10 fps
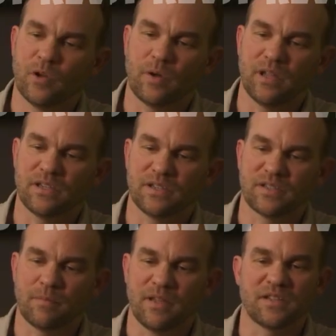hook it to
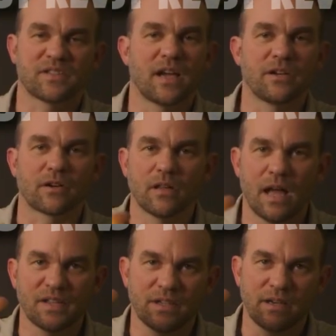something inside your
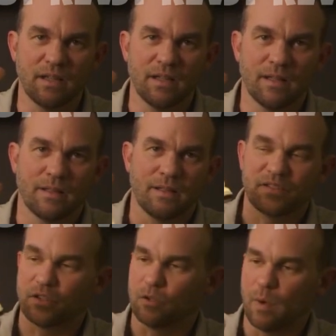closet.
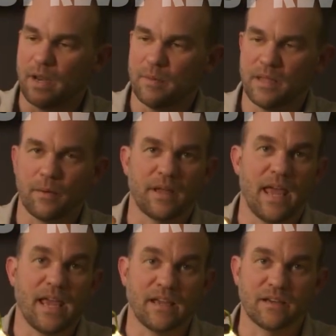It's a good way to be able to
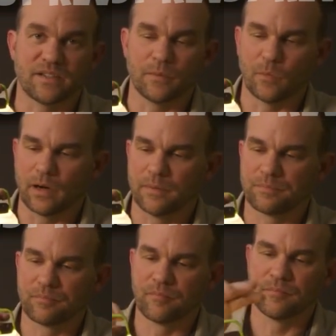hang it somewhere.
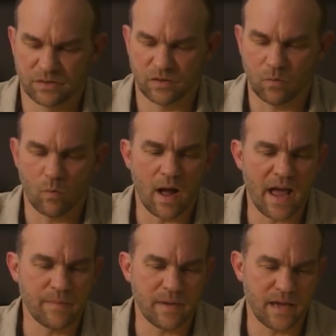So
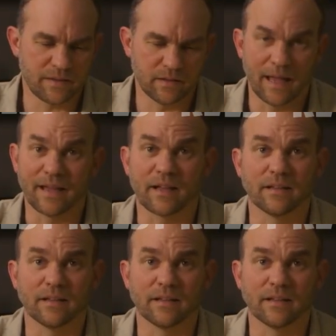why make the light